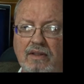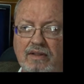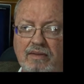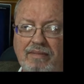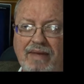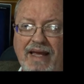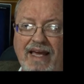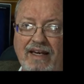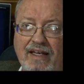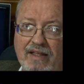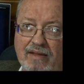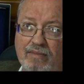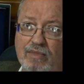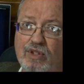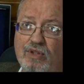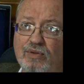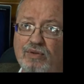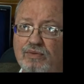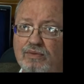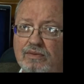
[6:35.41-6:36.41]
the man on the
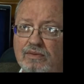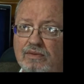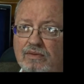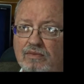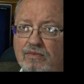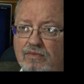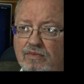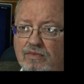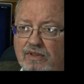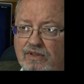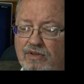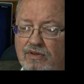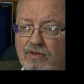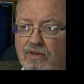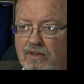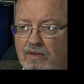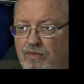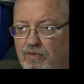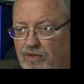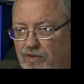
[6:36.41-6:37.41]
moon when you
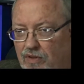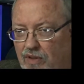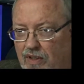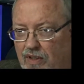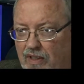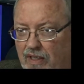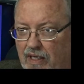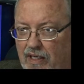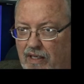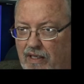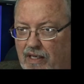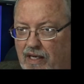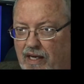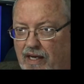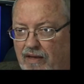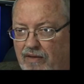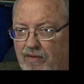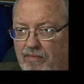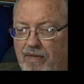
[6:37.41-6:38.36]
look with your unaided eye.